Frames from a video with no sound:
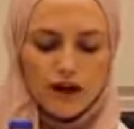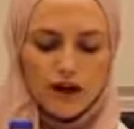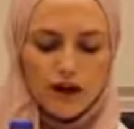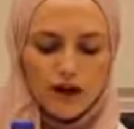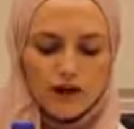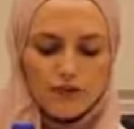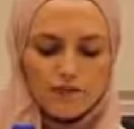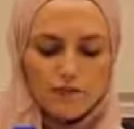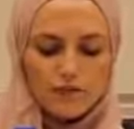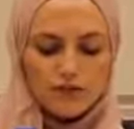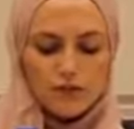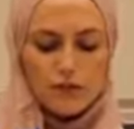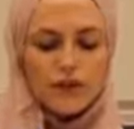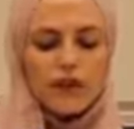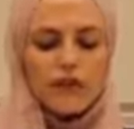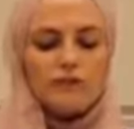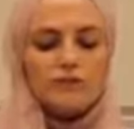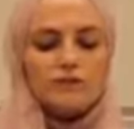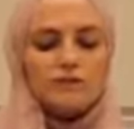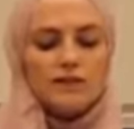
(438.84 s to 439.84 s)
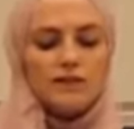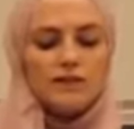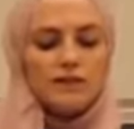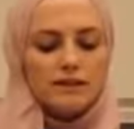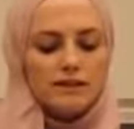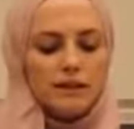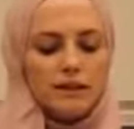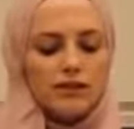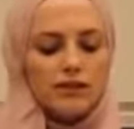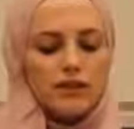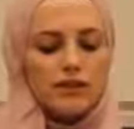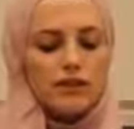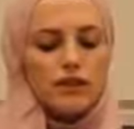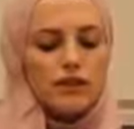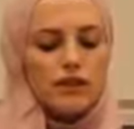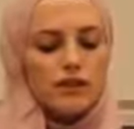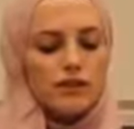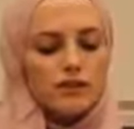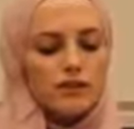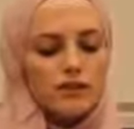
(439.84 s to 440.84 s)
so an estimated
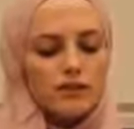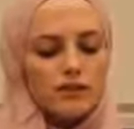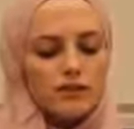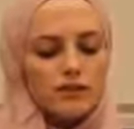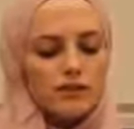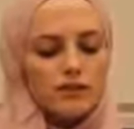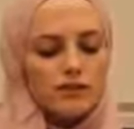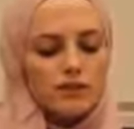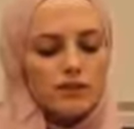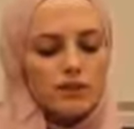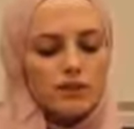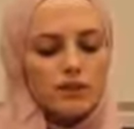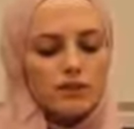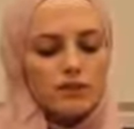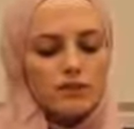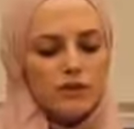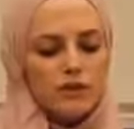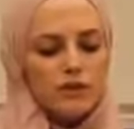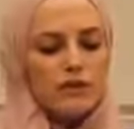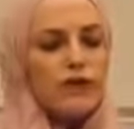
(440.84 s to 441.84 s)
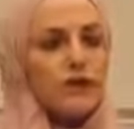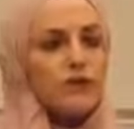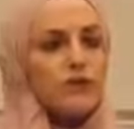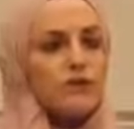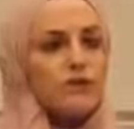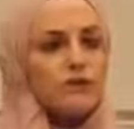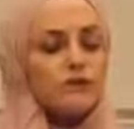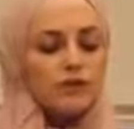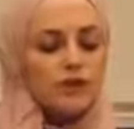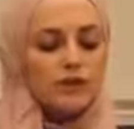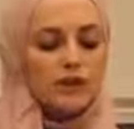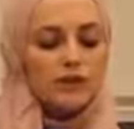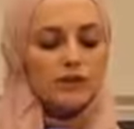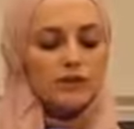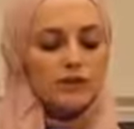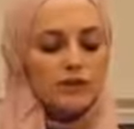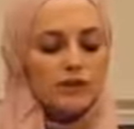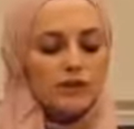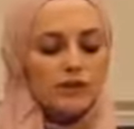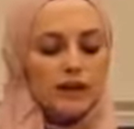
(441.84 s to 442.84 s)
100,000 between 2000 and
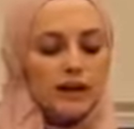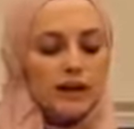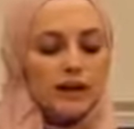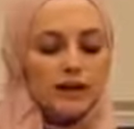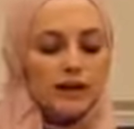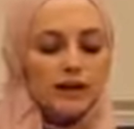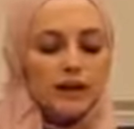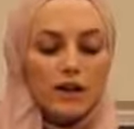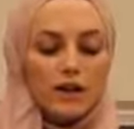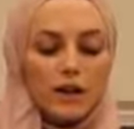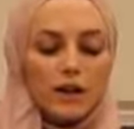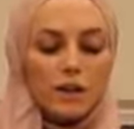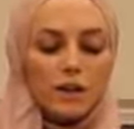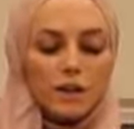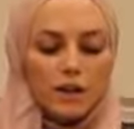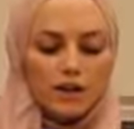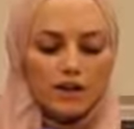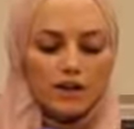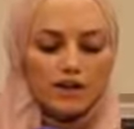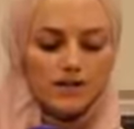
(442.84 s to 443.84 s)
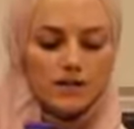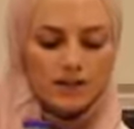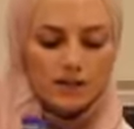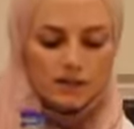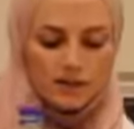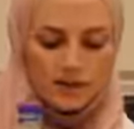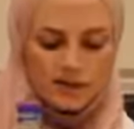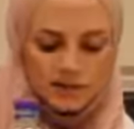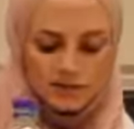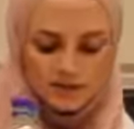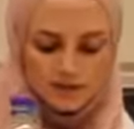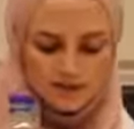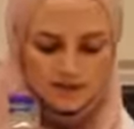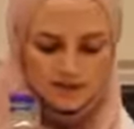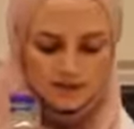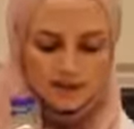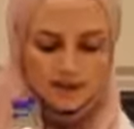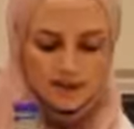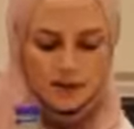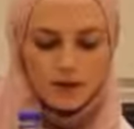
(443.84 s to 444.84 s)
2010, were female.
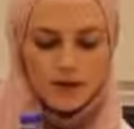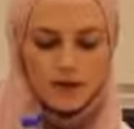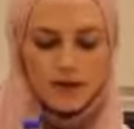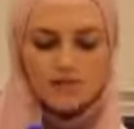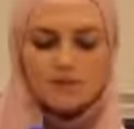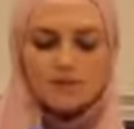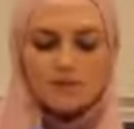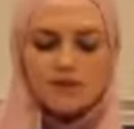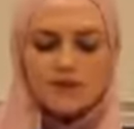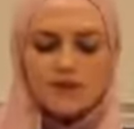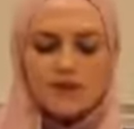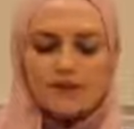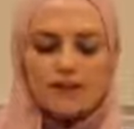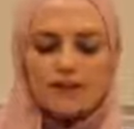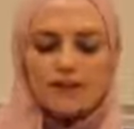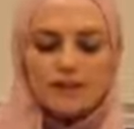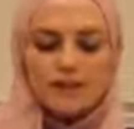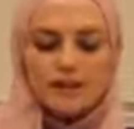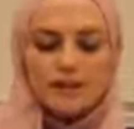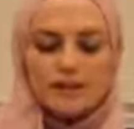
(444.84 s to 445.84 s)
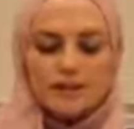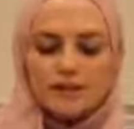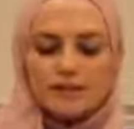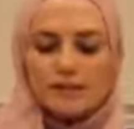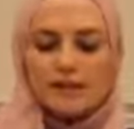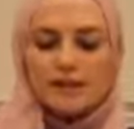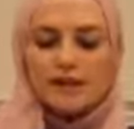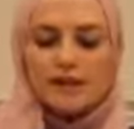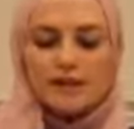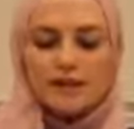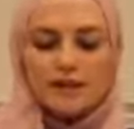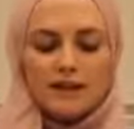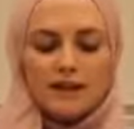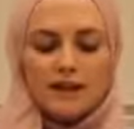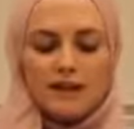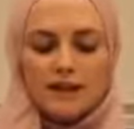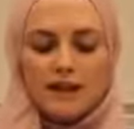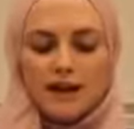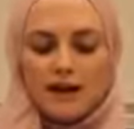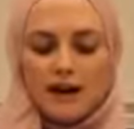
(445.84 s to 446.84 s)
So statistically speaking,
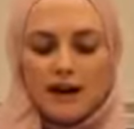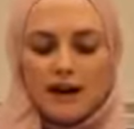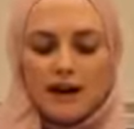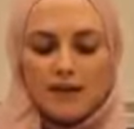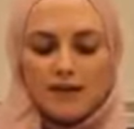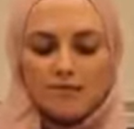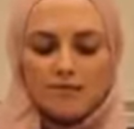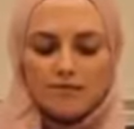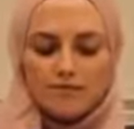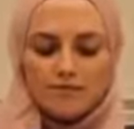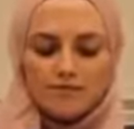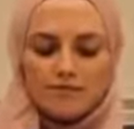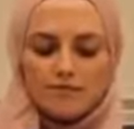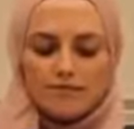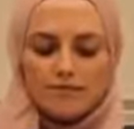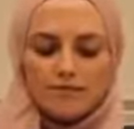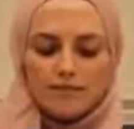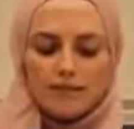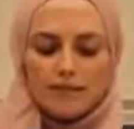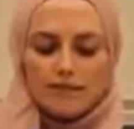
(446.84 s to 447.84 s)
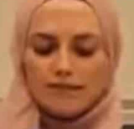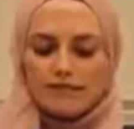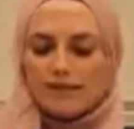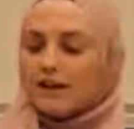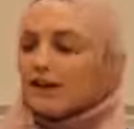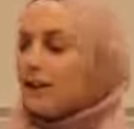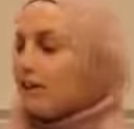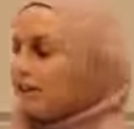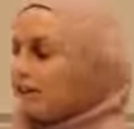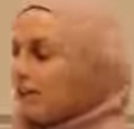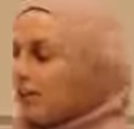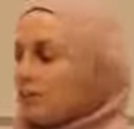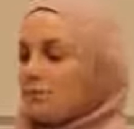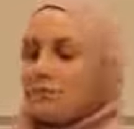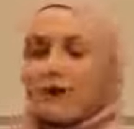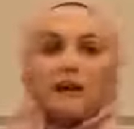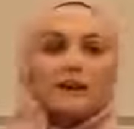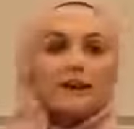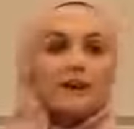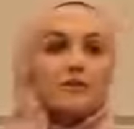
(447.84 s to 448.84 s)
these guys on the
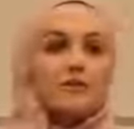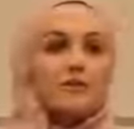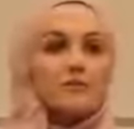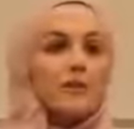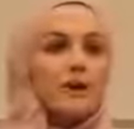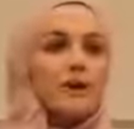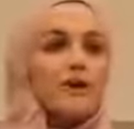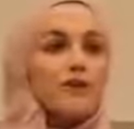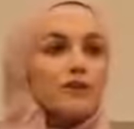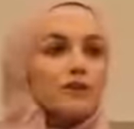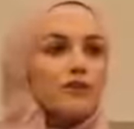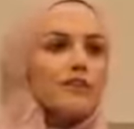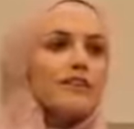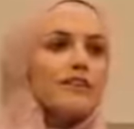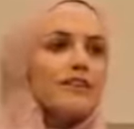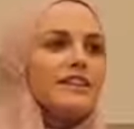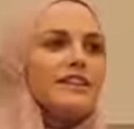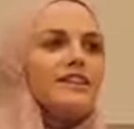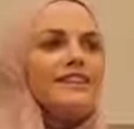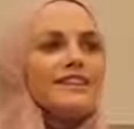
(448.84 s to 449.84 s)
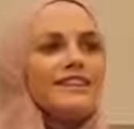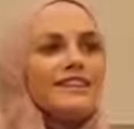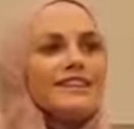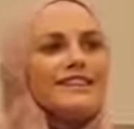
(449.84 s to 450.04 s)
panel are a minority.